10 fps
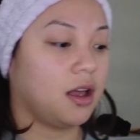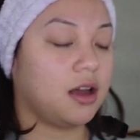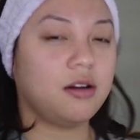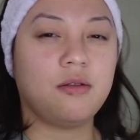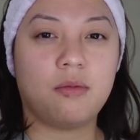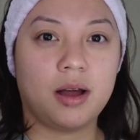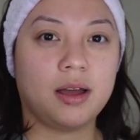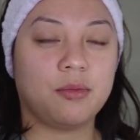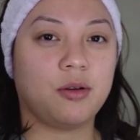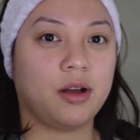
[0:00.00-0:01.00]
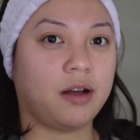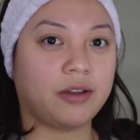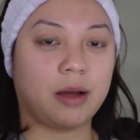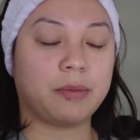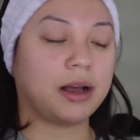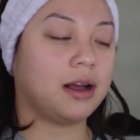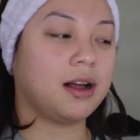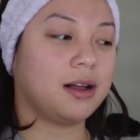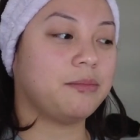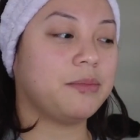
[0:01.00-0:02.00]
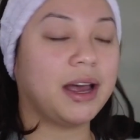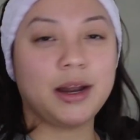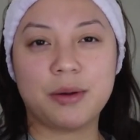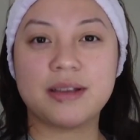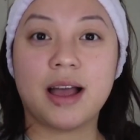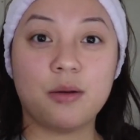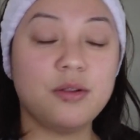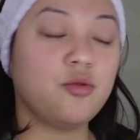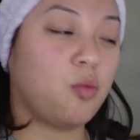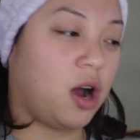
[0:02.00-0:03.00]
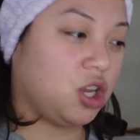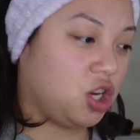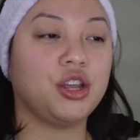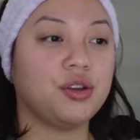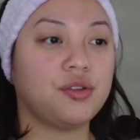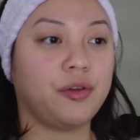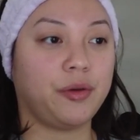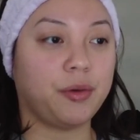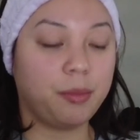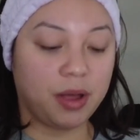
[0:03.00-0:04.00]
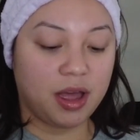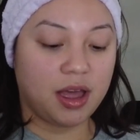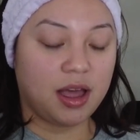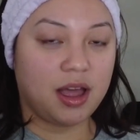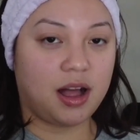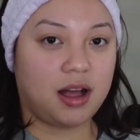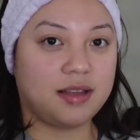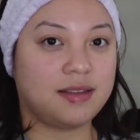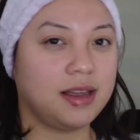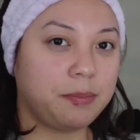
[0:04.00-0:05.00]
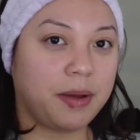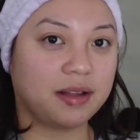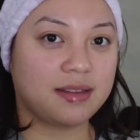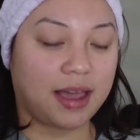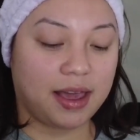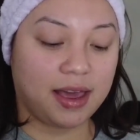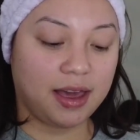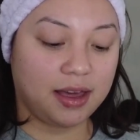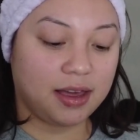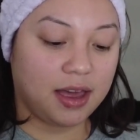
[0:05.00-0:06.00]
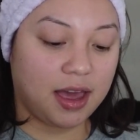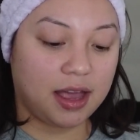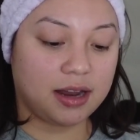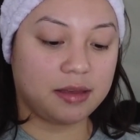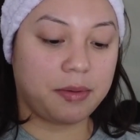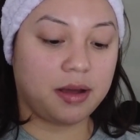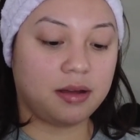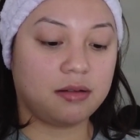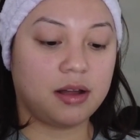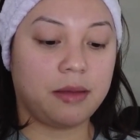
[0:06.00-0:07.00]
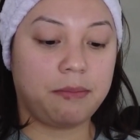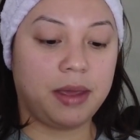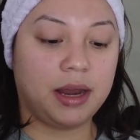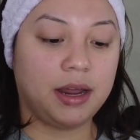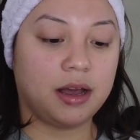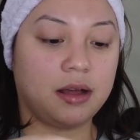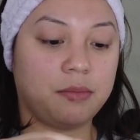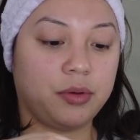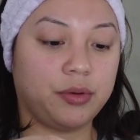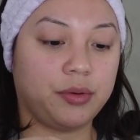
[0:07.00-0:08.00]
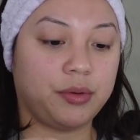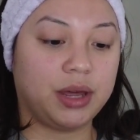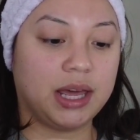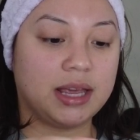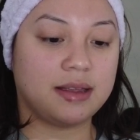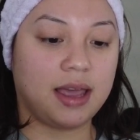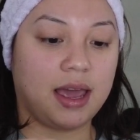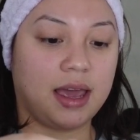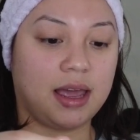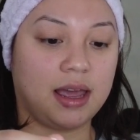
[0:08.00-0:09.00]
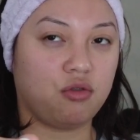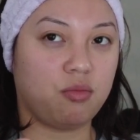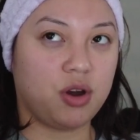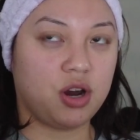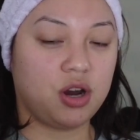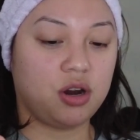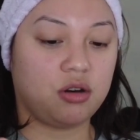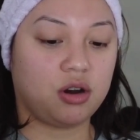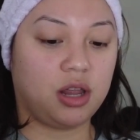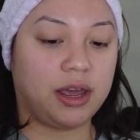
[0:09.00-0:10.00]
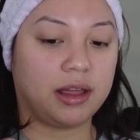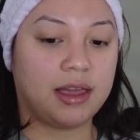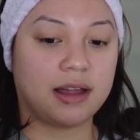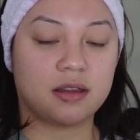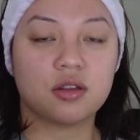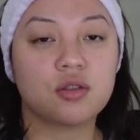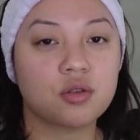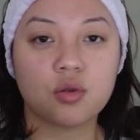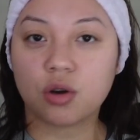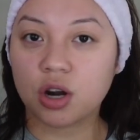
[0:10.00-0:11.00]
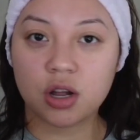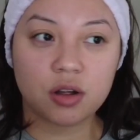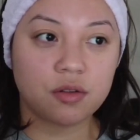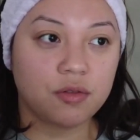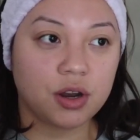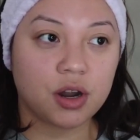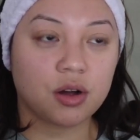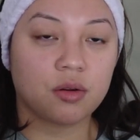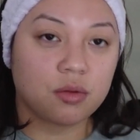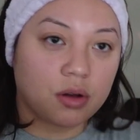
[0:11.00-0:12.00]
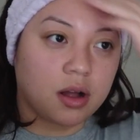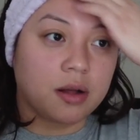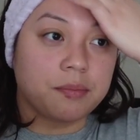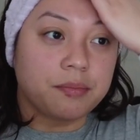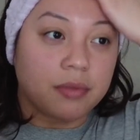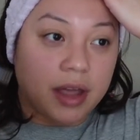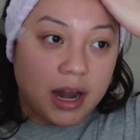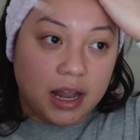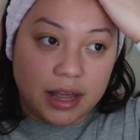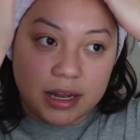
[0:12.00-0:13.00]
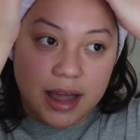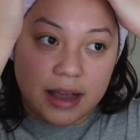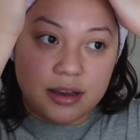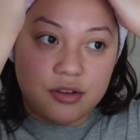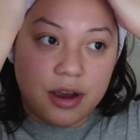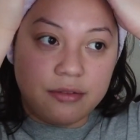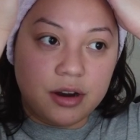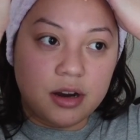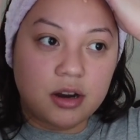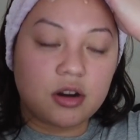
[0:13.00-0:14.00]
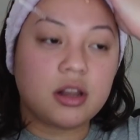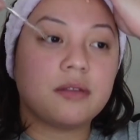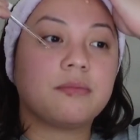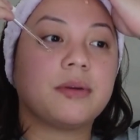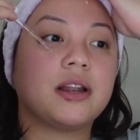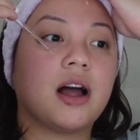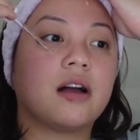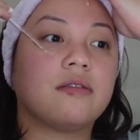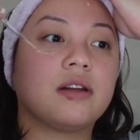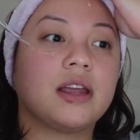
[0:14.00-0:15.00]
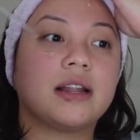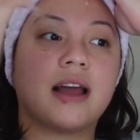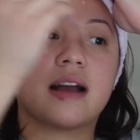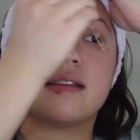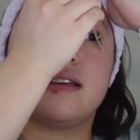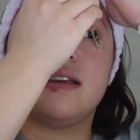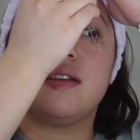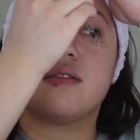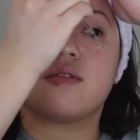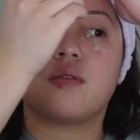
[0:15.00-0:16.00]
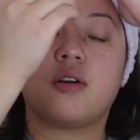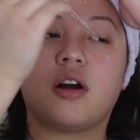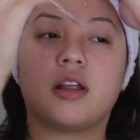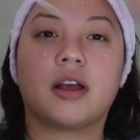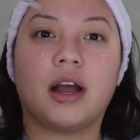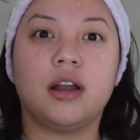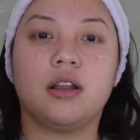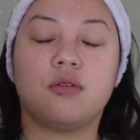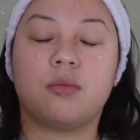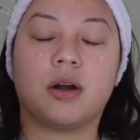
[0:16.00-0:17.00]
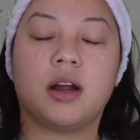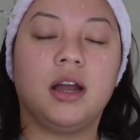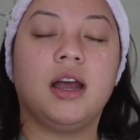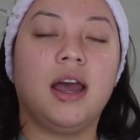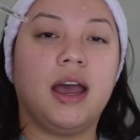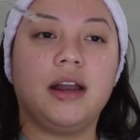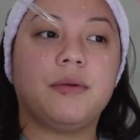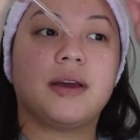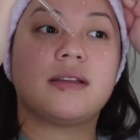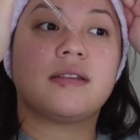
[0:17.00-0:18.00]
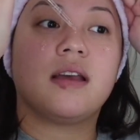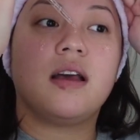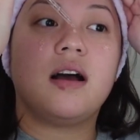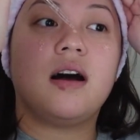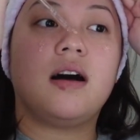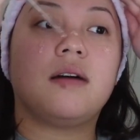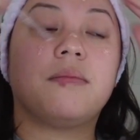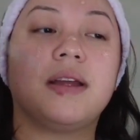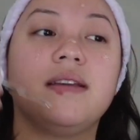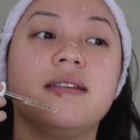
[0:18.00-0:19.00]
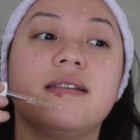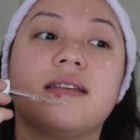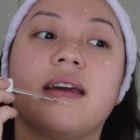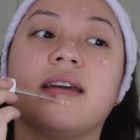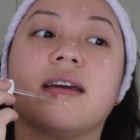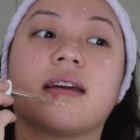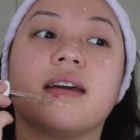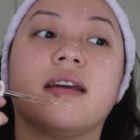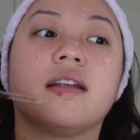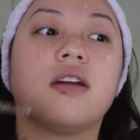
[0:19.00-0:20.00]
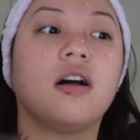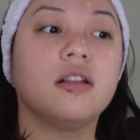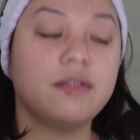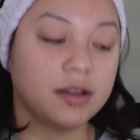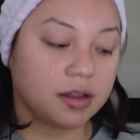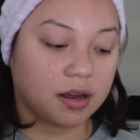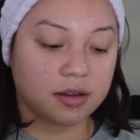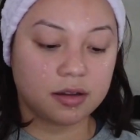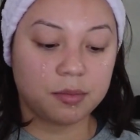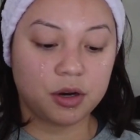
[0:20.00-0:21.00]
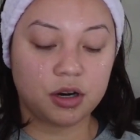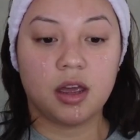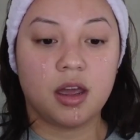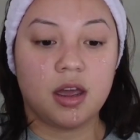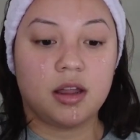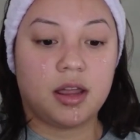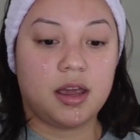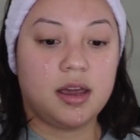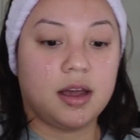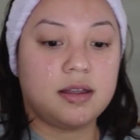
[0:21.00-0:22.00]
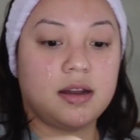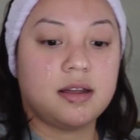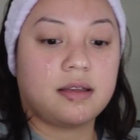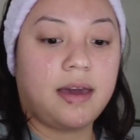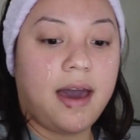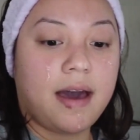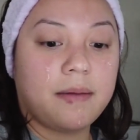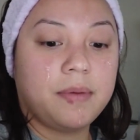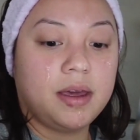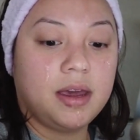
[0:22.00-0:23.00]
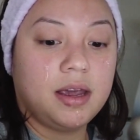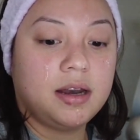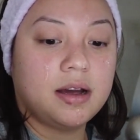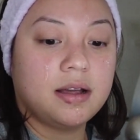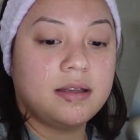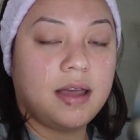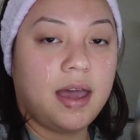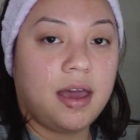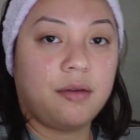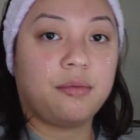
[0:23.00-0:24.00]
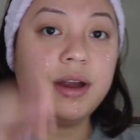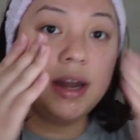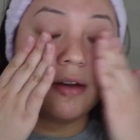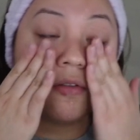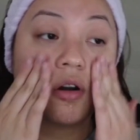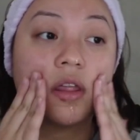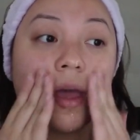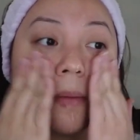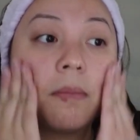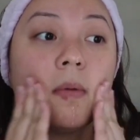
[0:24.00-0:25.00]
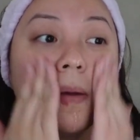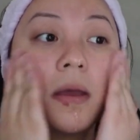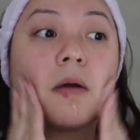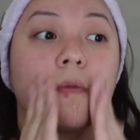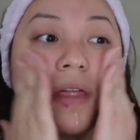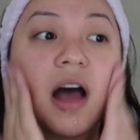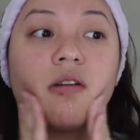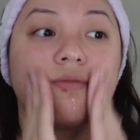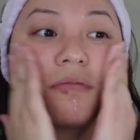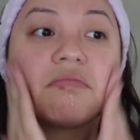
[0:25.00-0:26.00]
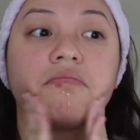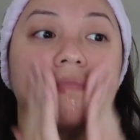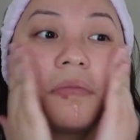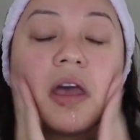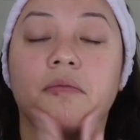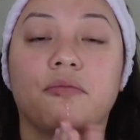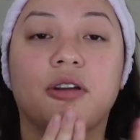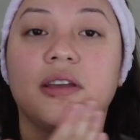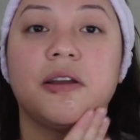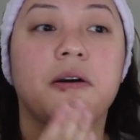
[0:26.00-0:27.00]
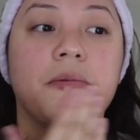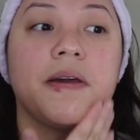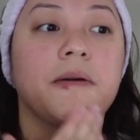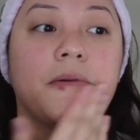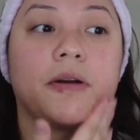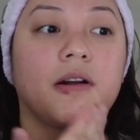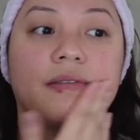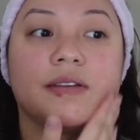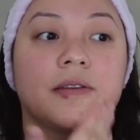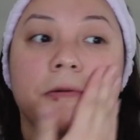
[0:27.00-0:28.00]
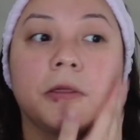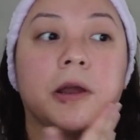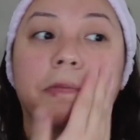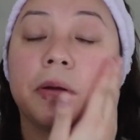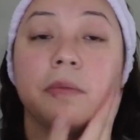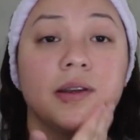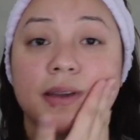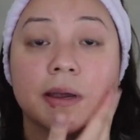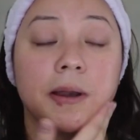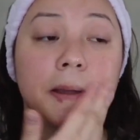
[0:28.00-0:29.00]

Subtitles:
I don't know why I'm going off topic, but anyways, I was watching YouTube Seatbelt Sidekick, and it's about a medium who is a Uber, or like that sort of, you know, kind of like a taxi driver, or but not really a taxi. He uses his own car, like kind of like Uber. Anyways, but he's a psychic, and all of his customers that he gets in his cab, he does a reading for them without them really knowing, or obviously with their permission.